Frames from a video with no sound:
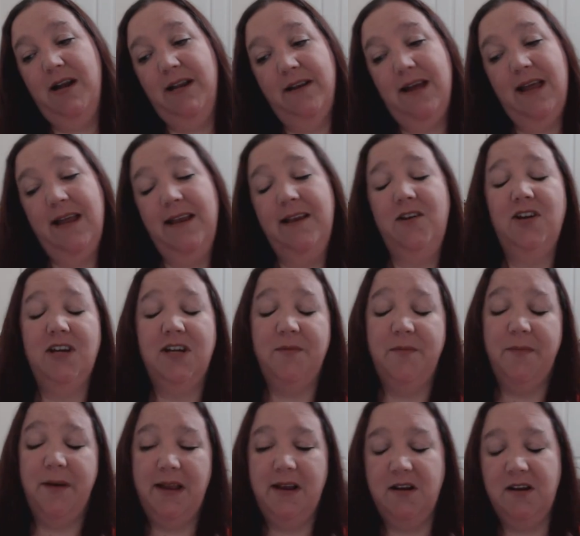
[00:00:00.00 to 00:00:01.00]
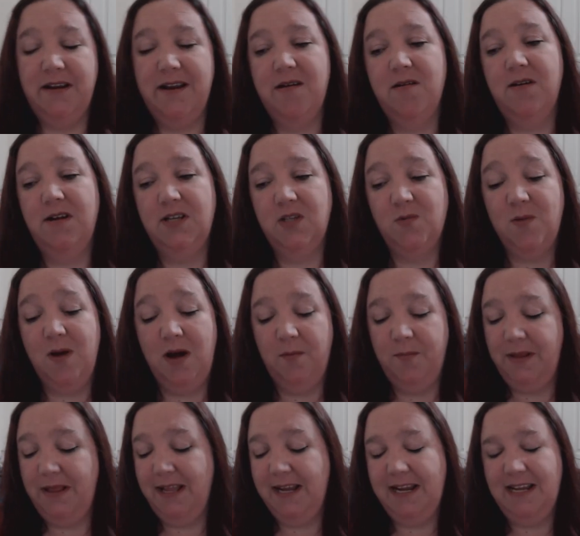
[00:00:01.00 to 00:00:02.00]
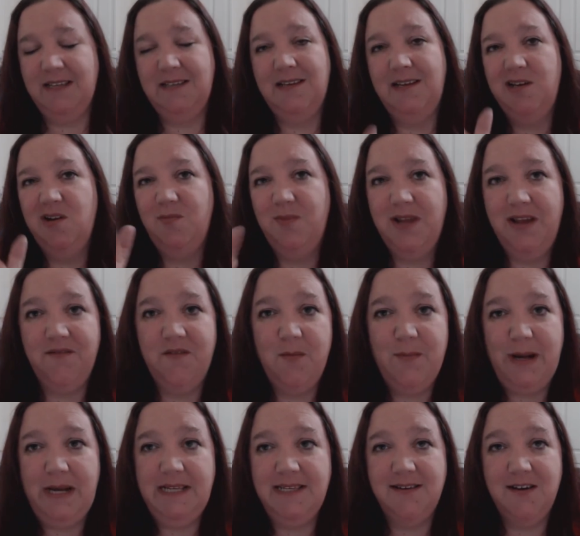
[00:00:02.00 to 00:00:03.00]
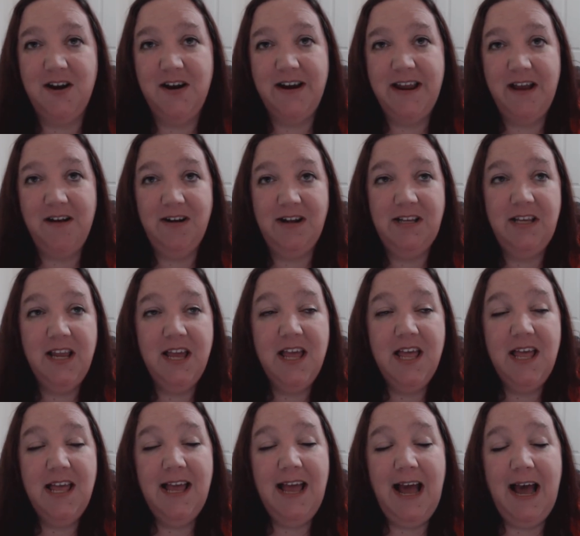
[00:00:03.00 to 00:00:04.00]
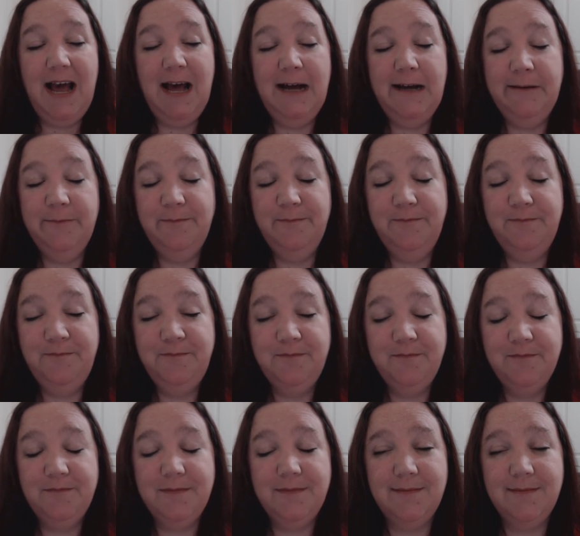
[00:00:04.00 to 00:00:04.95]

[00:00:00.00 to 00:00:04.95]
on, and you can buy it on Aran as well. But like I said, nobody ever buys it on Aran. Um,